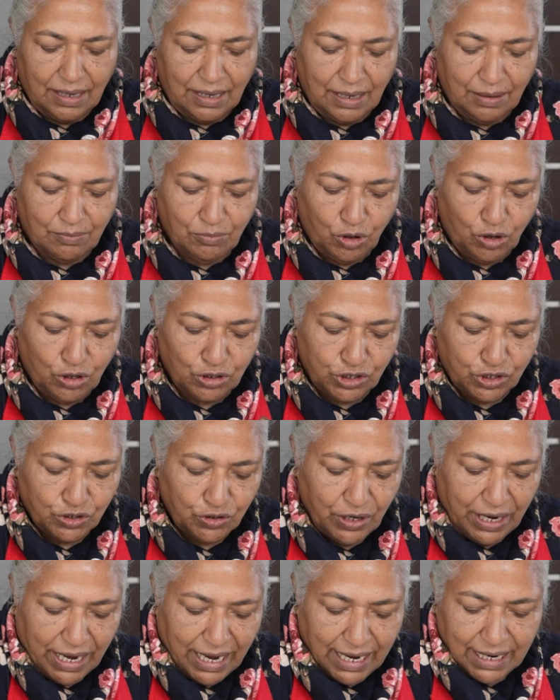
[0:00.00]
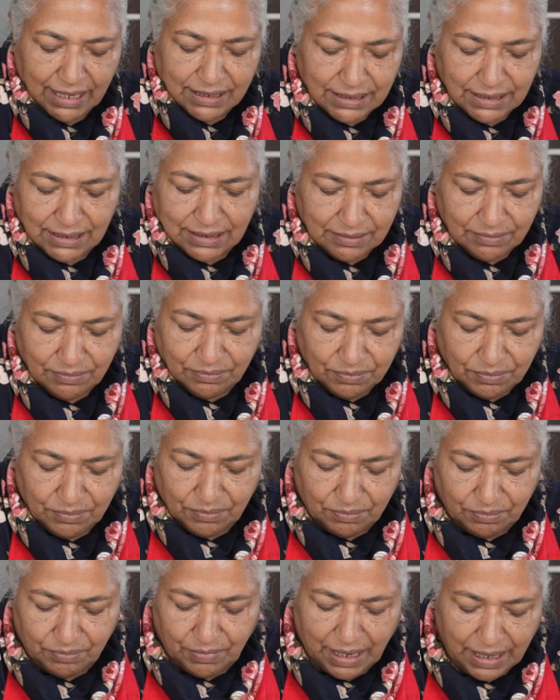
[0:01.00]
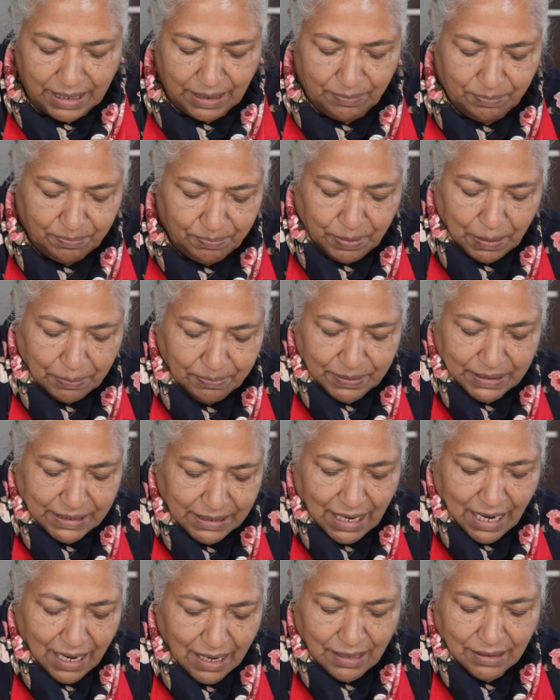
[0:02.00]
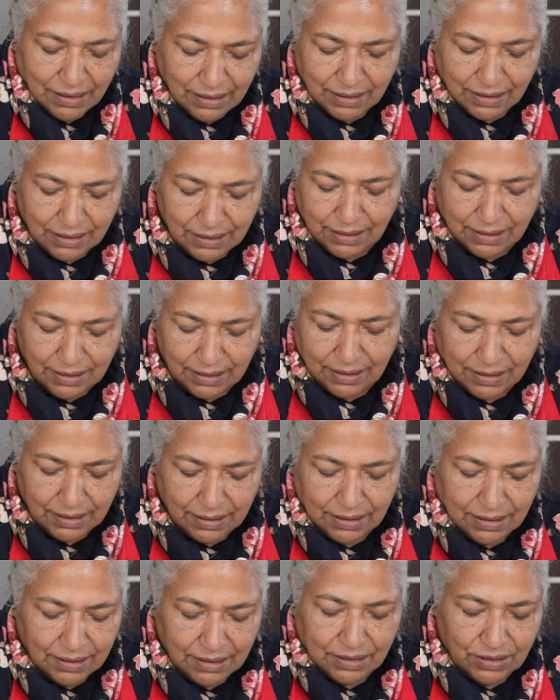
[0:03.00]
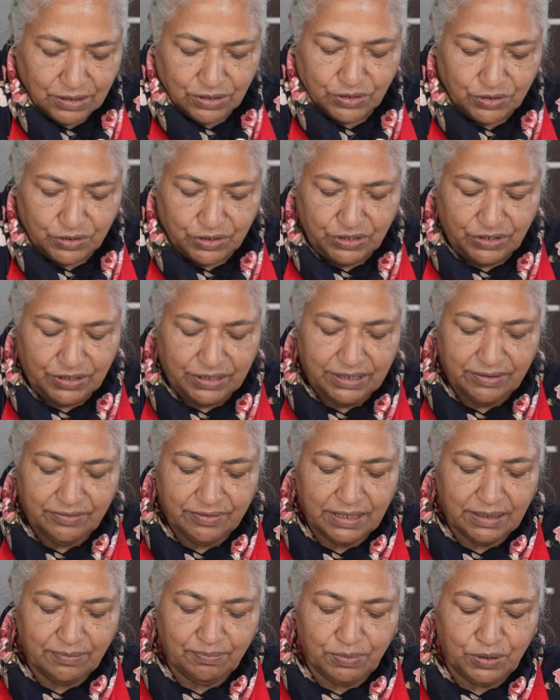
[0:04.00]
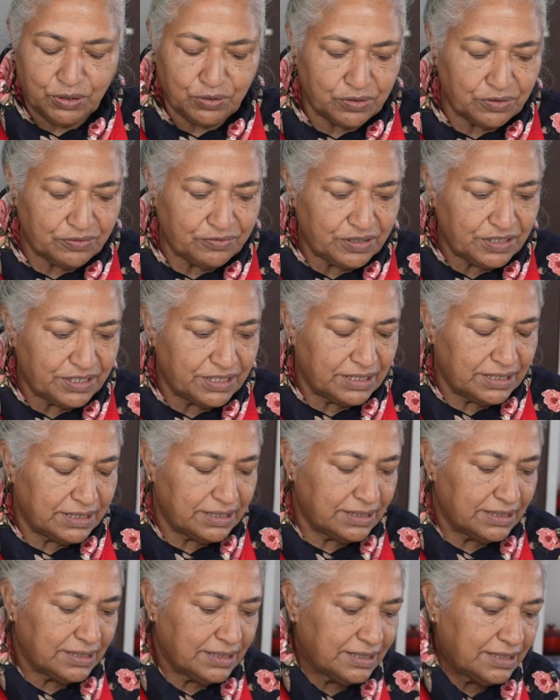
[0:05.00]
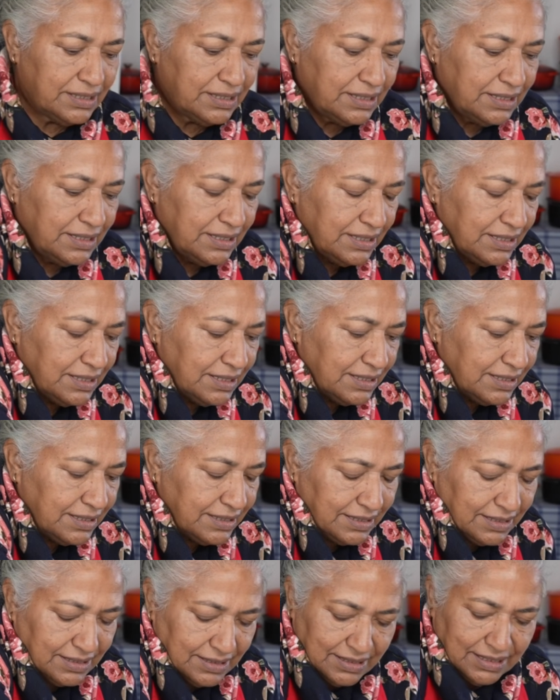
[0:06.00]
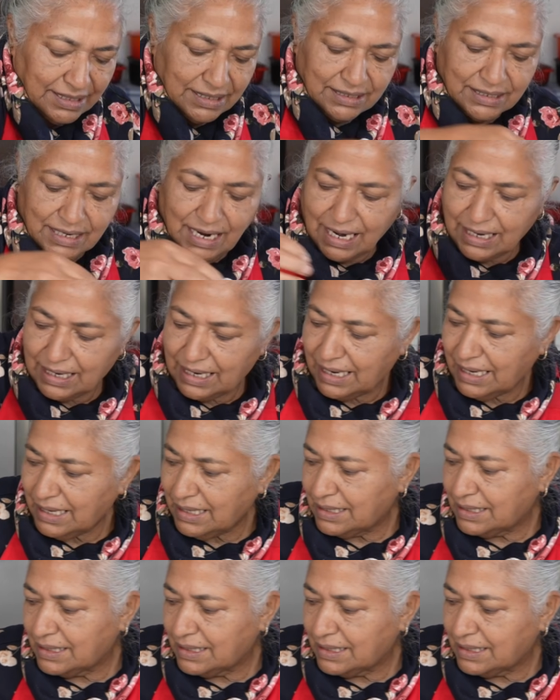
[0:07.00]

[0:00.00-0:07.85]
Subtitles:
I'm also adding my paprika, so it will give that beautiful red color.